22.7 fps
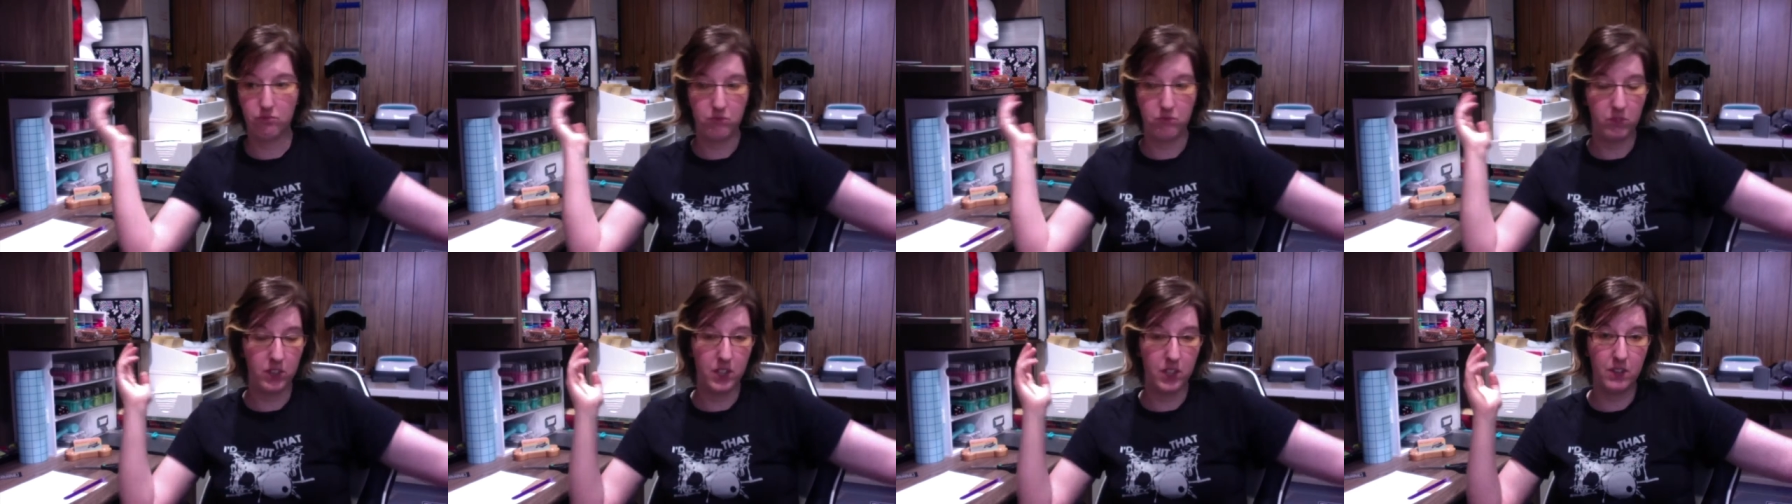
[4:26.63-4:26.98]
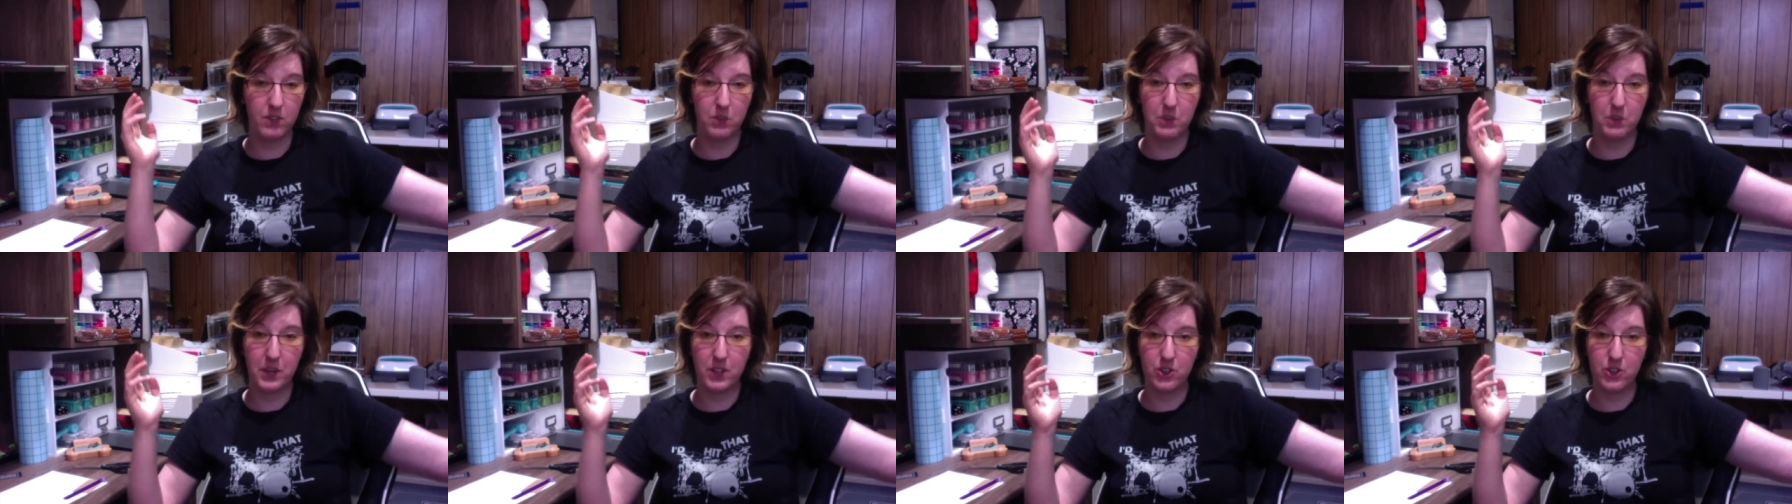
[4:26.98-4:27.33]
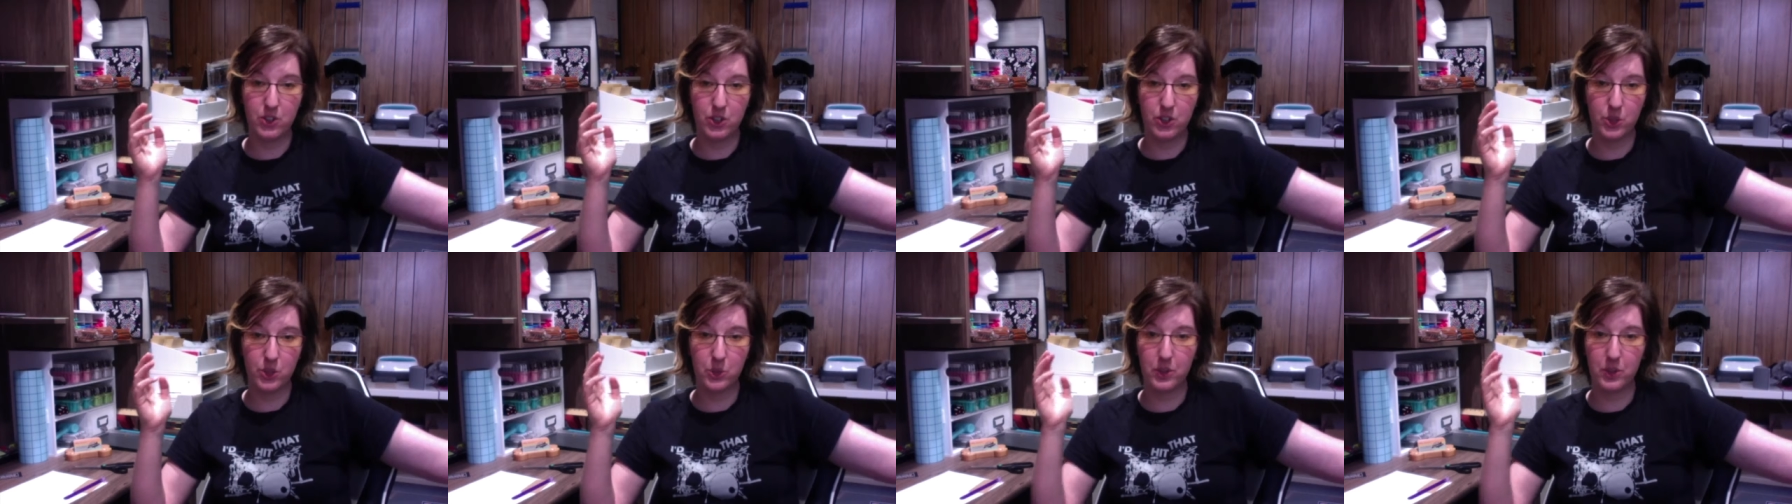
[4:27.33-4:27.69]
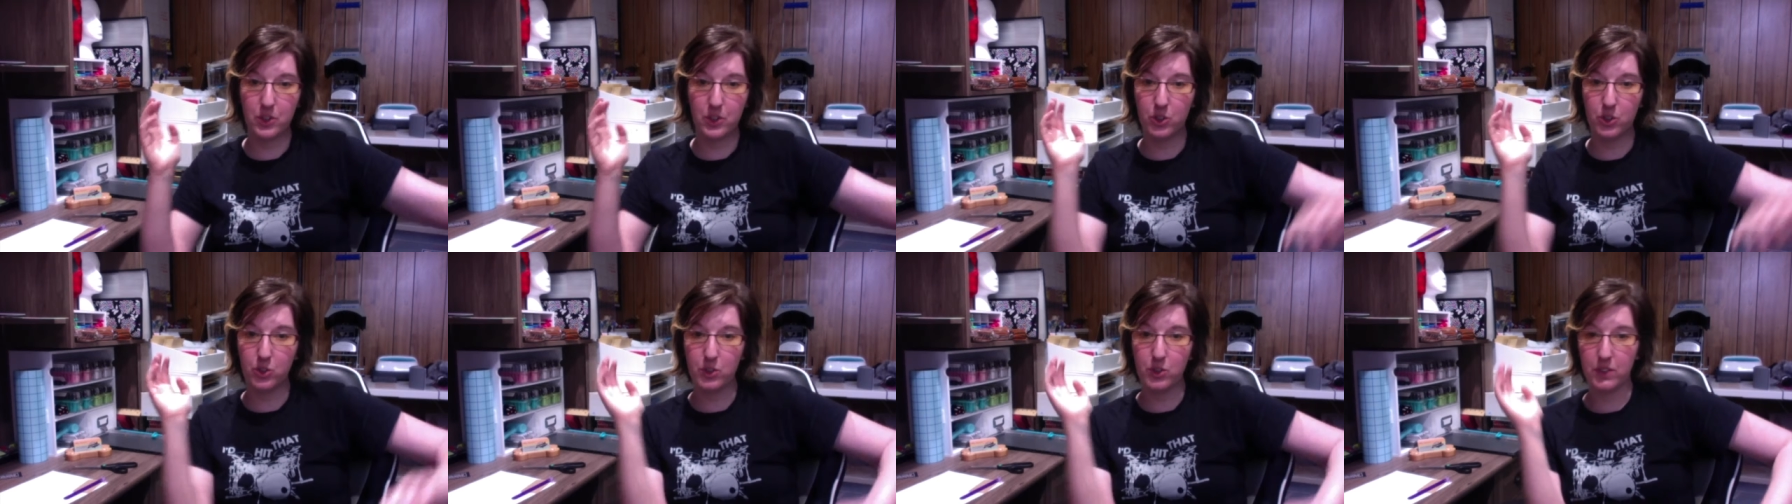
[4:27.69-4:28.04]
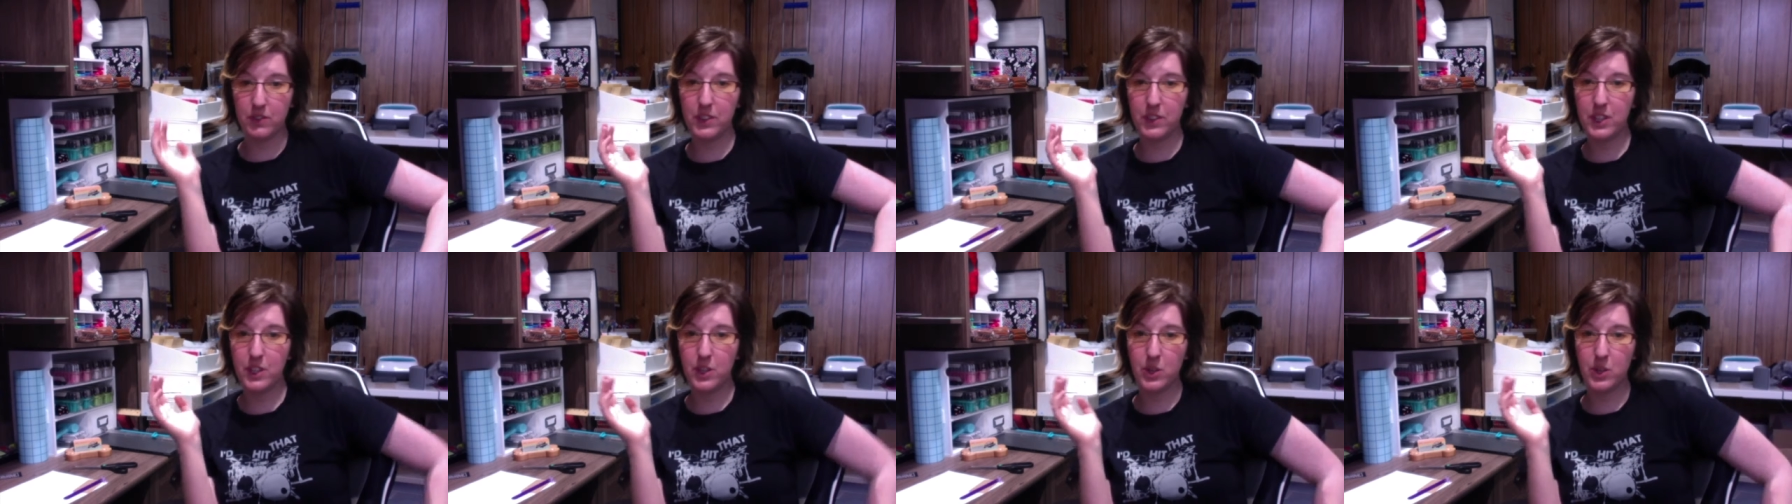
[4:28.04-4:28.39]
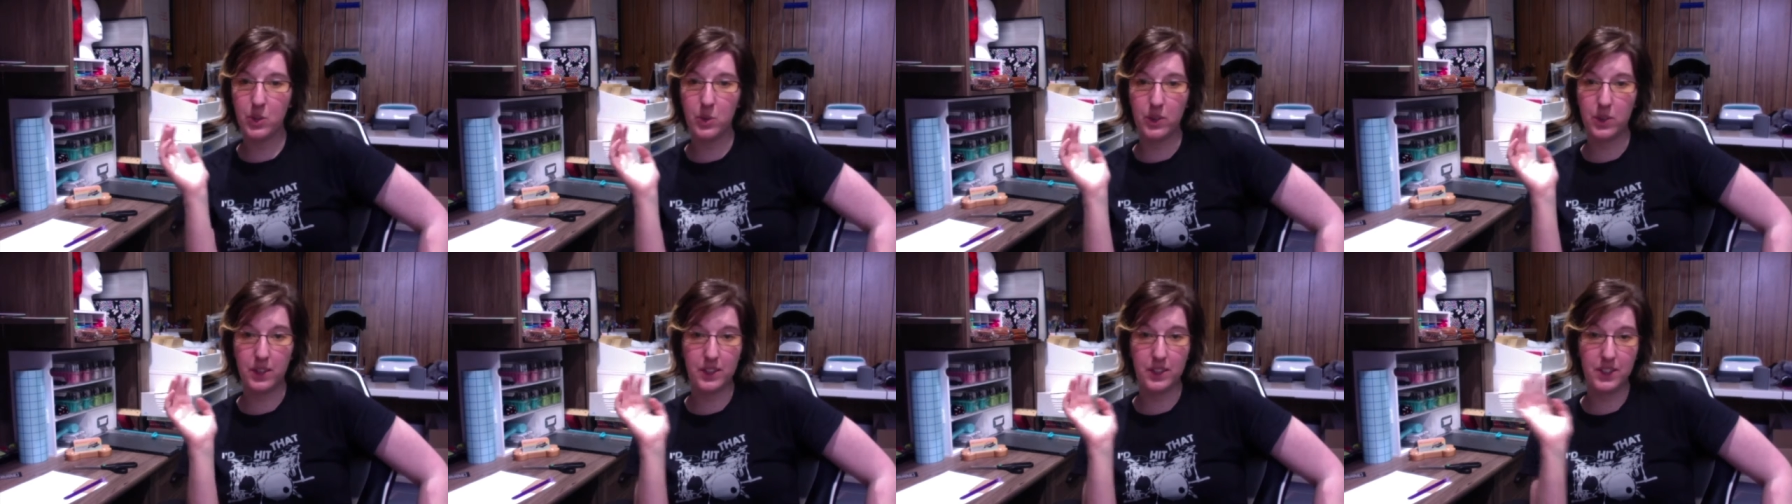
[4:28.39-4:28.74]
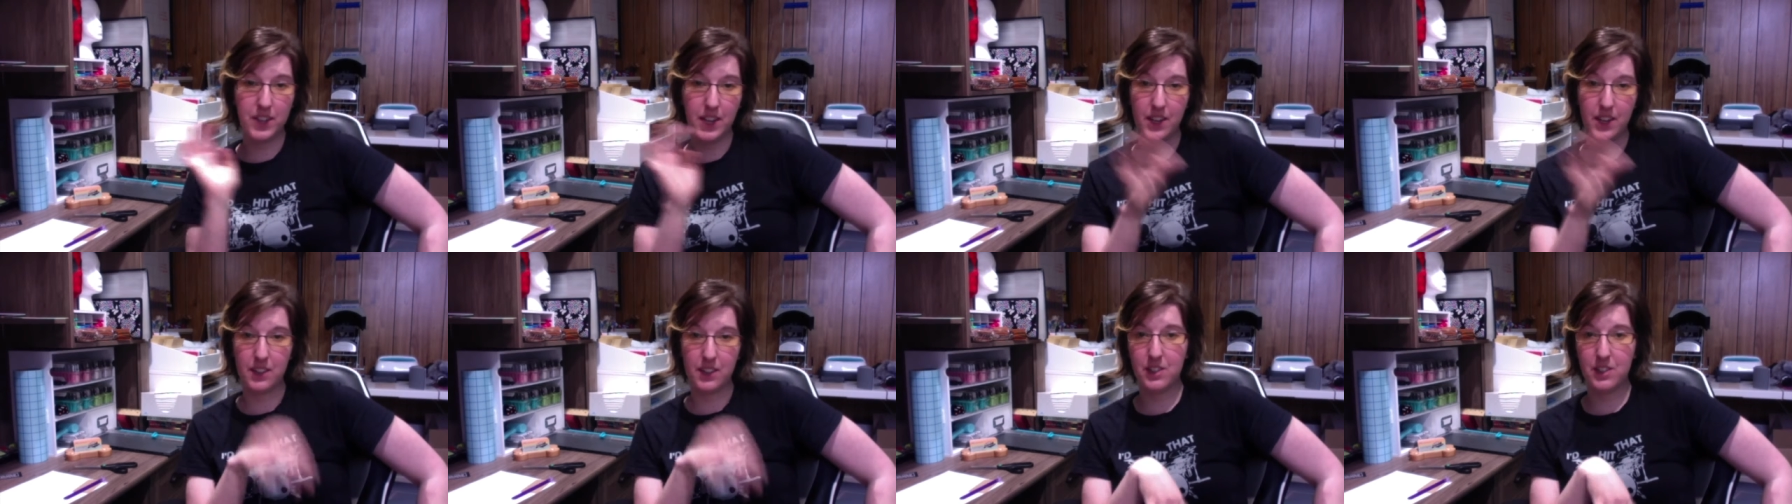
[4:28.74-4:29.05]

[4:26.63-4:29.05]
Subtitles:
Leave a picture with your review and tag